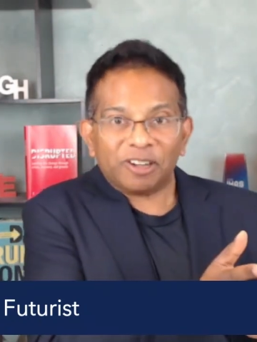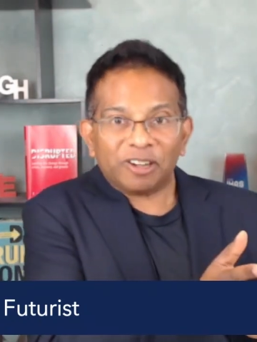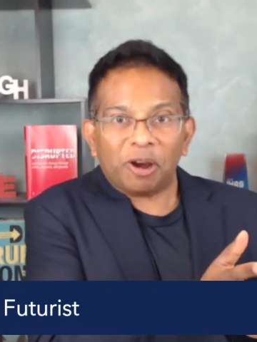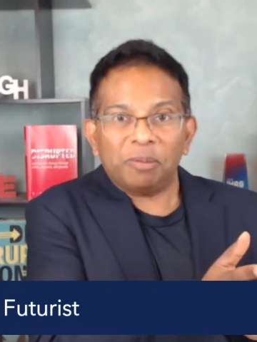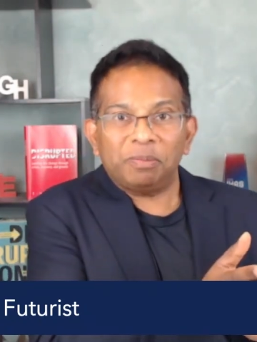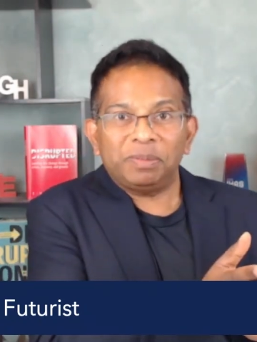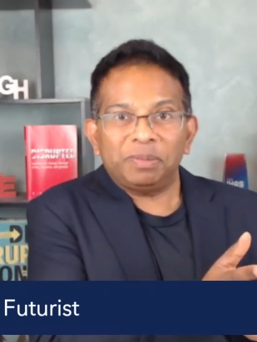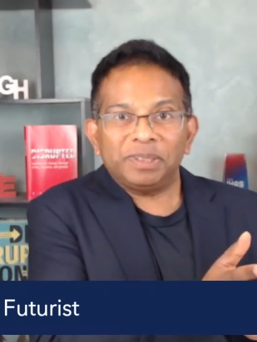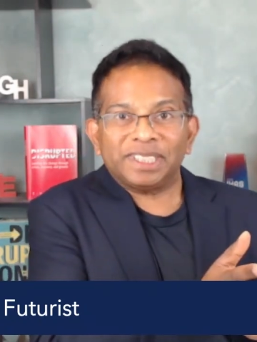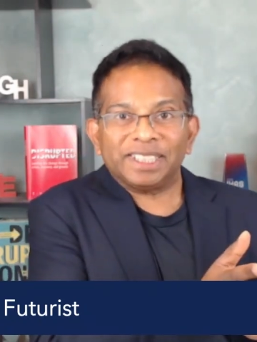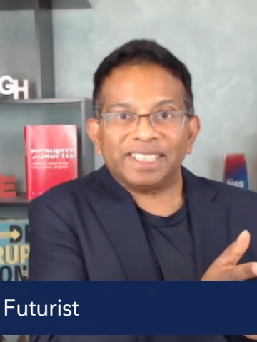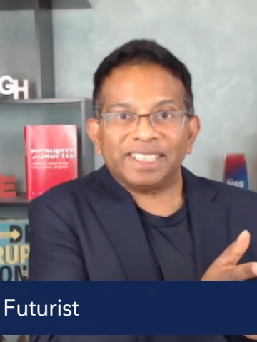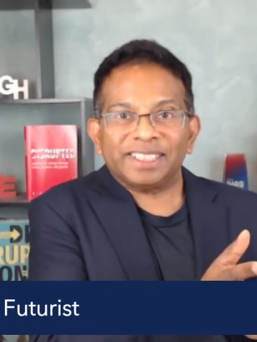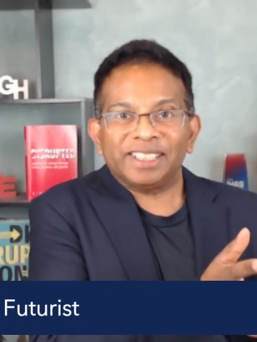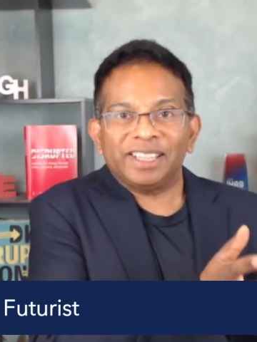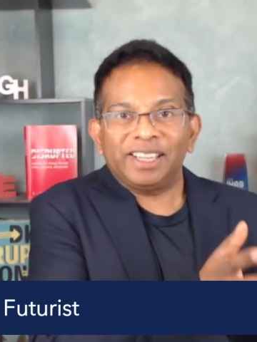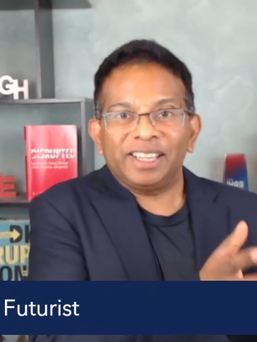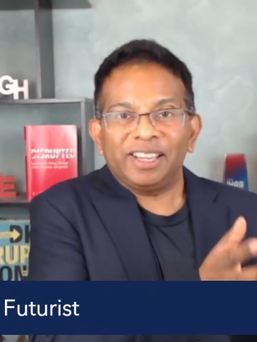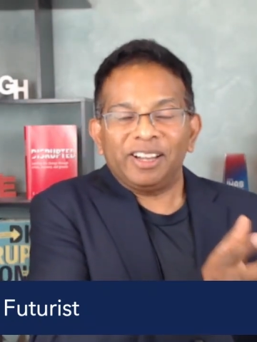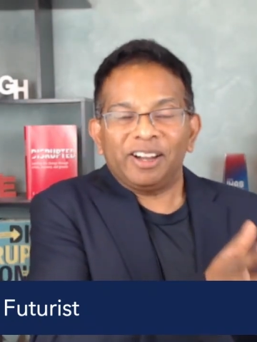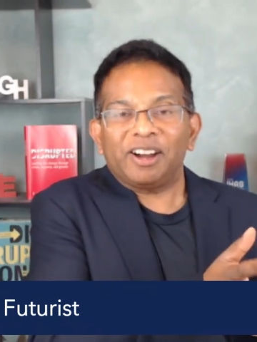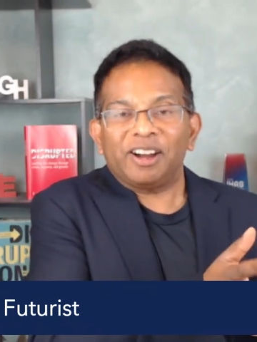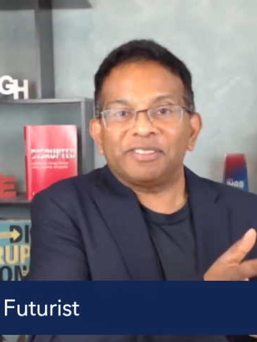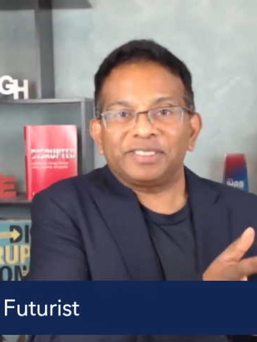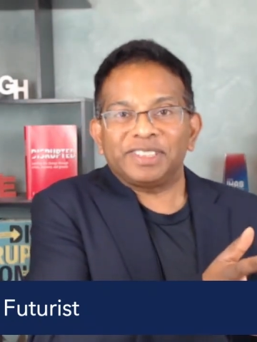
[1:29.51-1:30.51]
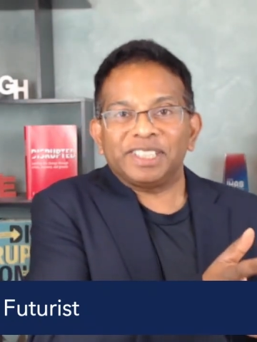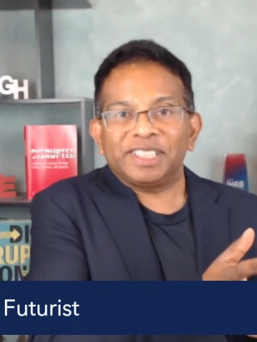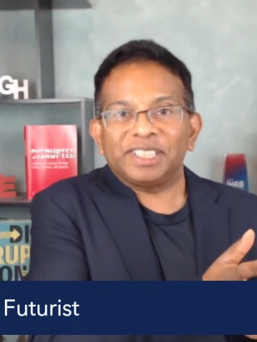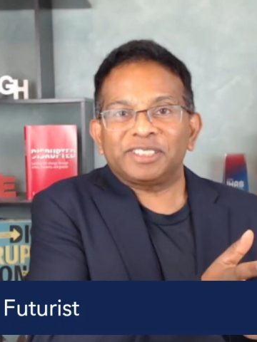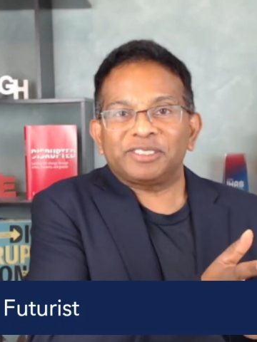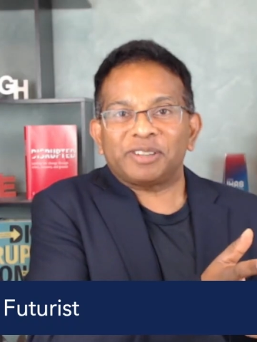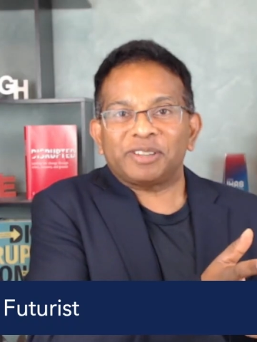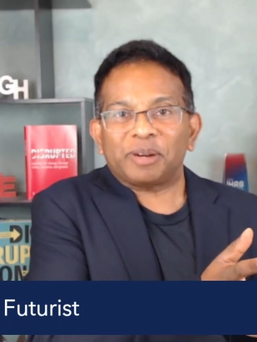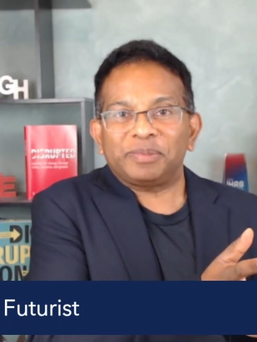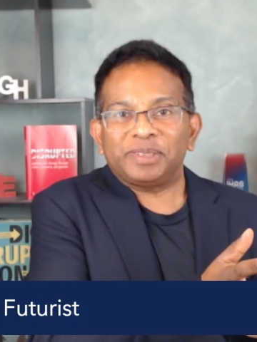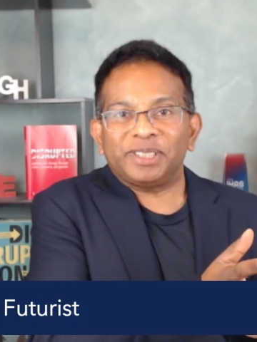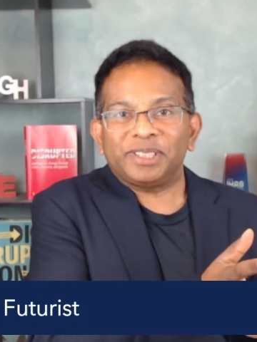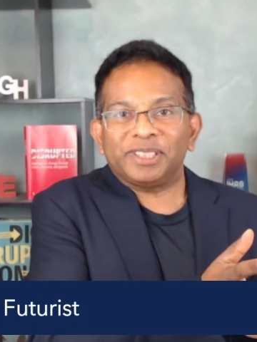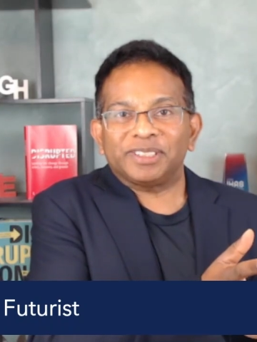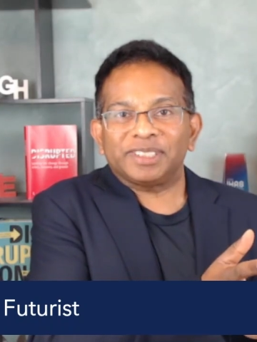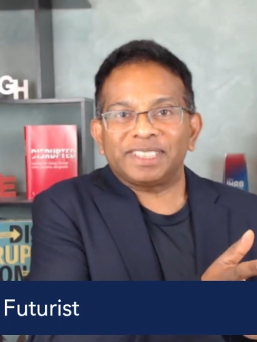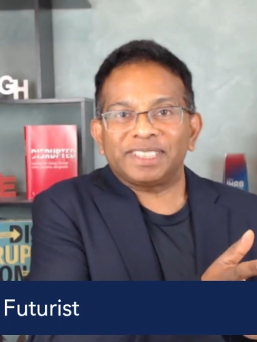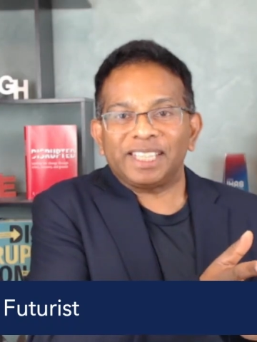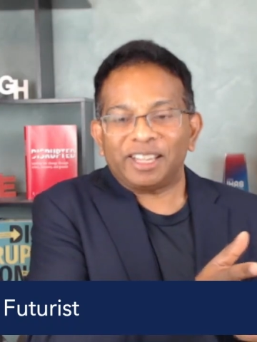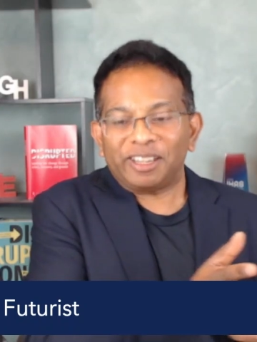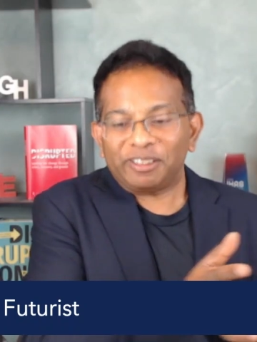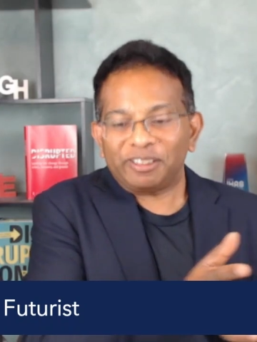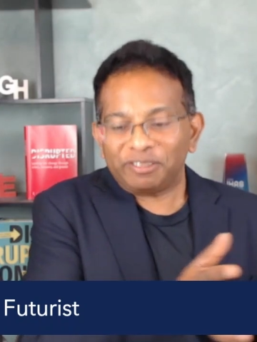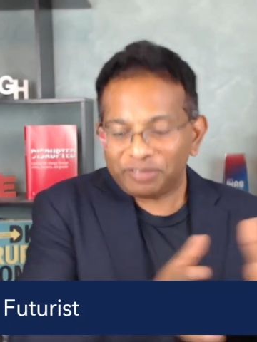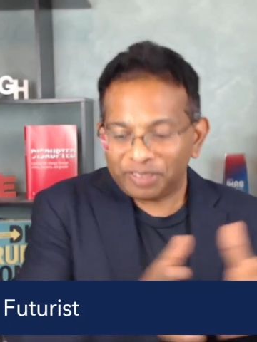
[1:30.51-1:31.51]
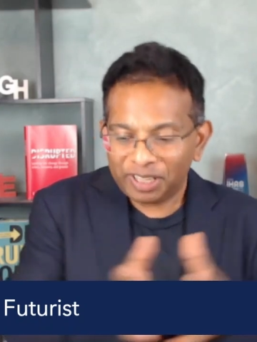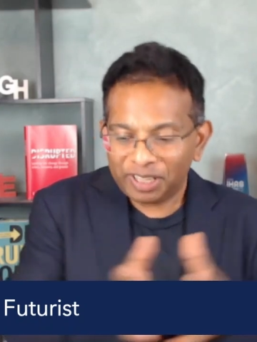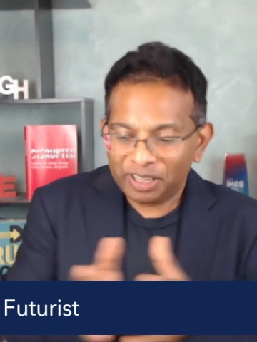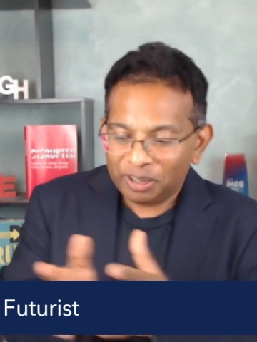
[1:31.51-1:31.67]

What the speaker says: opposite of disrupt yourself,